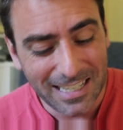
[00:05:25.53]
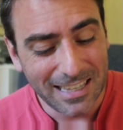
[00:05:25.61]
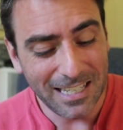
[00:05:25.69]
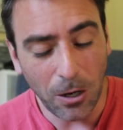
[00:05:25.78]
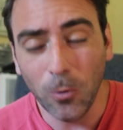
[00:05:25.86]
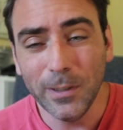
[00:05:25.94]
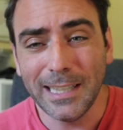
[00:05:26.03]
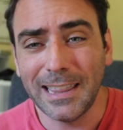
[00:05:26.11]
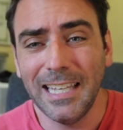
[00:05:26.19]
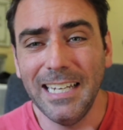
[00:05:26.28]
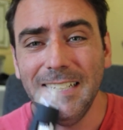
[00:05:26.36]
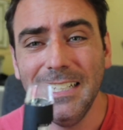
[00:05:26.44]
the only
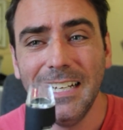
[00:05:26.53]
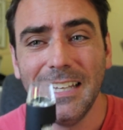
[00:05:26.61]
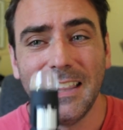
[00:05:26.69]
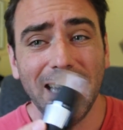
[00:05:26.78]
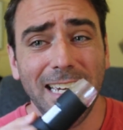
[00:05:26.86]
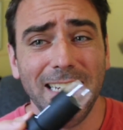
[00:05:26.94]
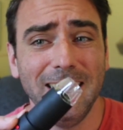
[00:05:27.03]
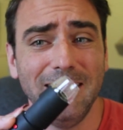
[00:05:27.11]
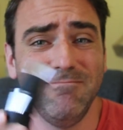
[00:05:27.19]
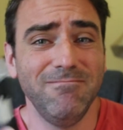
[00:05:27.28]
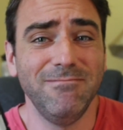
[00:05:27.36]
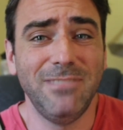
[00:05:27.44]
thing that
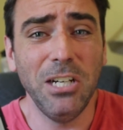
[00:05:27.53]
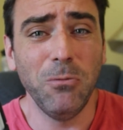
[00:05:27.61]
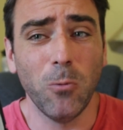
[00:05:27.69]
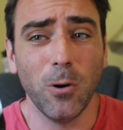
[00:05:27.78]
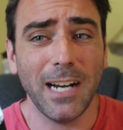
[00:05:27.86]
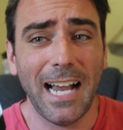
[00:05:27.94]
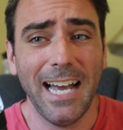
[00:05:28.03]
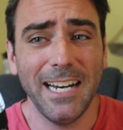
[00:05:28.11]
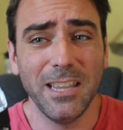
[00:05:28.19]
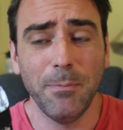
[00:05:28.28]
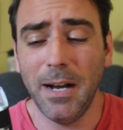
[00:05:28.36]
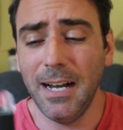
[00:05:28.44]
didn't work out
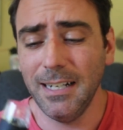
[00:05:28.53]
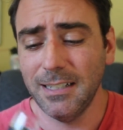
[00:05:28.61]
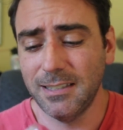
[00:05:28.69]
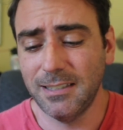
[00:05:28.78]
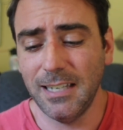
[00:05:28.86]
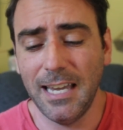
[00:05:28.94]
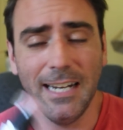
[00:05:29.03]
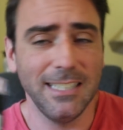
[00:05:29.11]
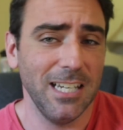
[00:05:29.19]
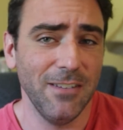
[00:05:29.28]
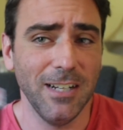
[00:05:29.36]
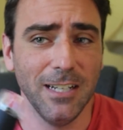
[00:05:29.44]
of the box, and I
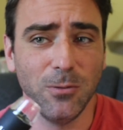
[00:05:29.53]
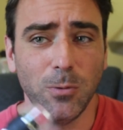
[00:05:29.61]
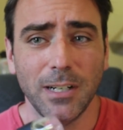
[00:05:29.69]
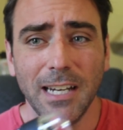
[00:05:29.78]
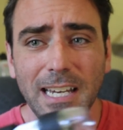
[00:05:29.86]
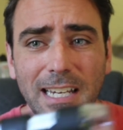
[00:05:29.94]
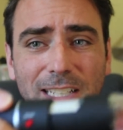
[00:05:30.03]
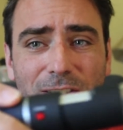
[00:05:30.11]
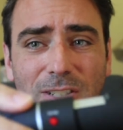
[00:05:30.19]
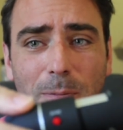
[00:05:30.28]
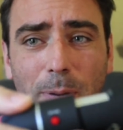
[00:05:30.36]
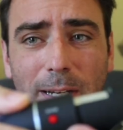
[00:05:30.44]
still haven't gotten to work, is
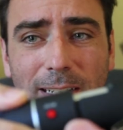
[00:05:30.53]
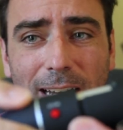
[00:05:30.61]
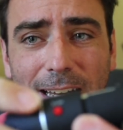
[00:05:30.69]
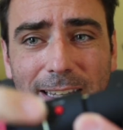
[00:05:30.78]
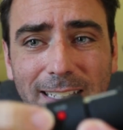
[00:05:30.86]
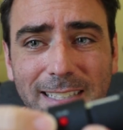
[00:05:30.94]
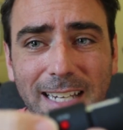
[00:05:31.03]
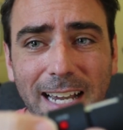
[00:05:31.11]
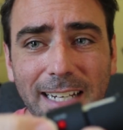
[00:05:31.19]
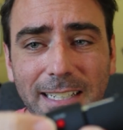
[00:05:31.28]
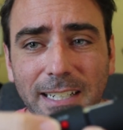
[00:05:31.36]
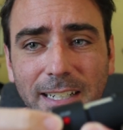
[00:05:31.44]
there's a button on the
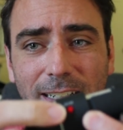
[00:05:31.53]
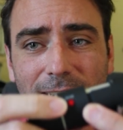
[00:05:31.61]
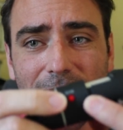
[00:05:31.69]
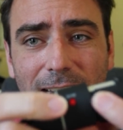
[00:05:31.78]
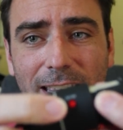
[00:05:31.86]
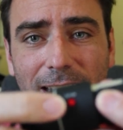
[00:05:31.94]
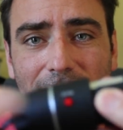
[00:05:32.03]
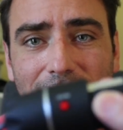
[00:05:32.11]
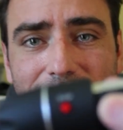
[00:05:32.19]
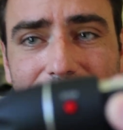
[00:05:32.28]
side here that